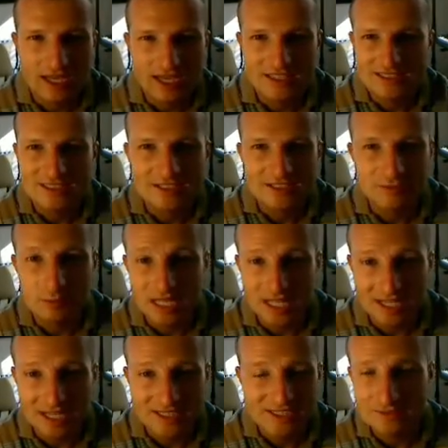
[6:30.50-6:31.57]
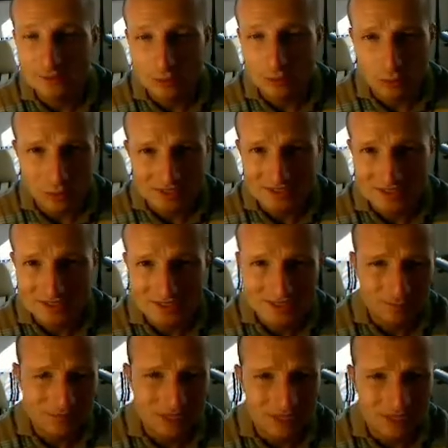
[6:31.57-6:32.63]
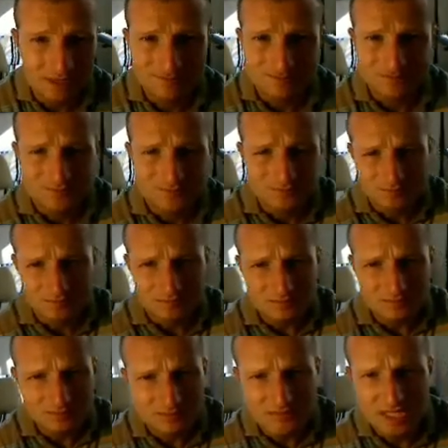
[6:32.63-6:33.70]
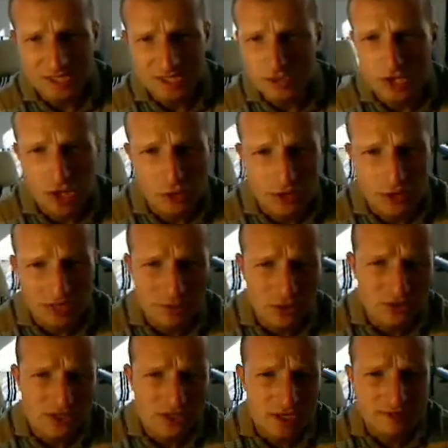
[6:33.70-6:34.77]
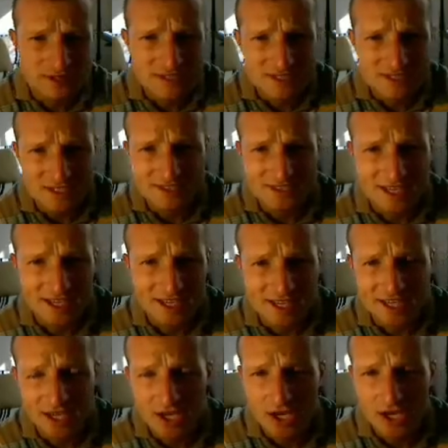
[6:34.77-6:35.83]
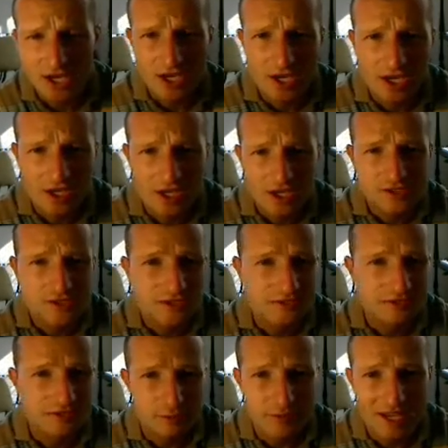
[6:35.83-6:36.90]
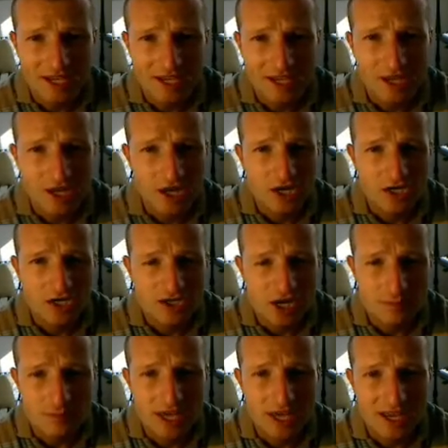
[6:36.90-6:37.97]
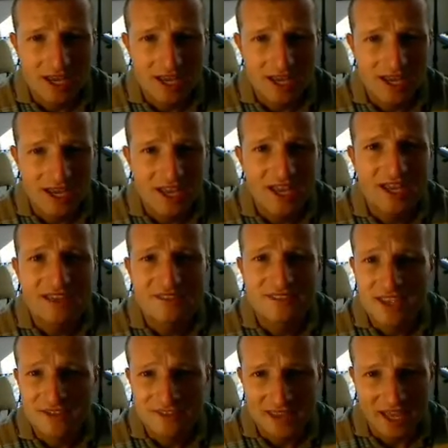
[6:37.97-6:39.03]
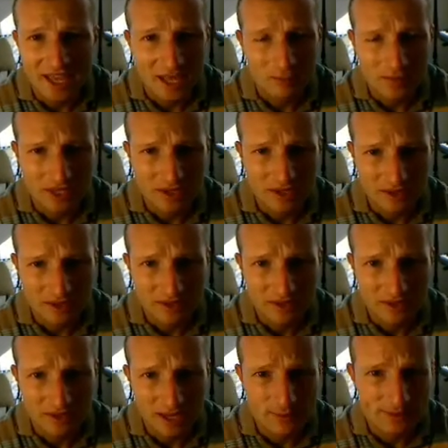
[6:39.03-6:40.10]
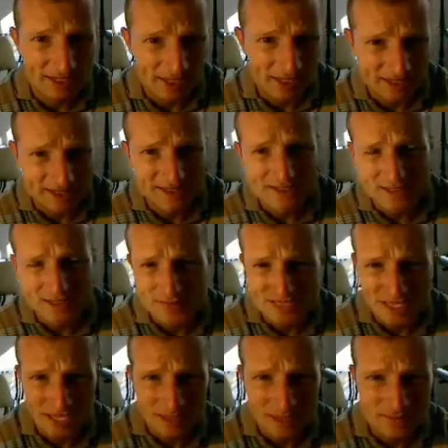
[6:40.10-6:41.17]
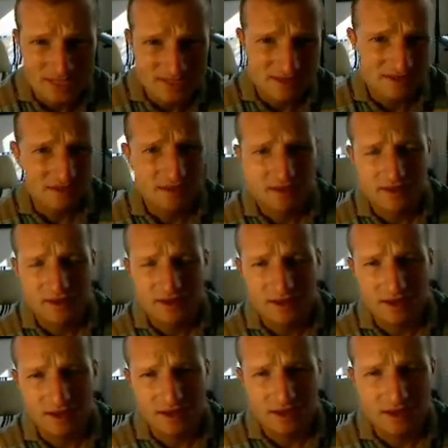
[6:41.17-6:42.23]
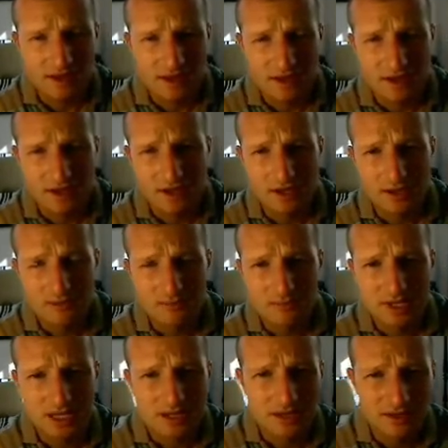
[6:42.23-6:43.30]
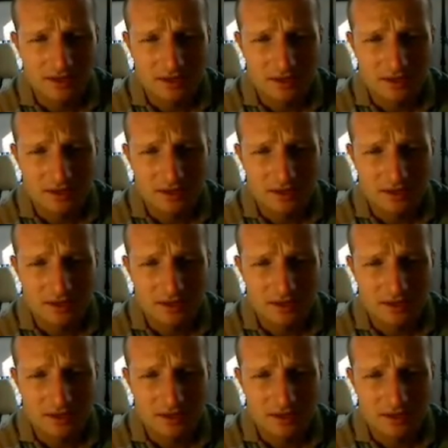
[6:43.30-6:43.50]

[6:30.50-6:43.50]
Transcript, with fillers: a sense of politeness for wanting something. You could go to the post office and say, S'il vous plaît, j'aimerais des timbres. I would like some stamps. Um,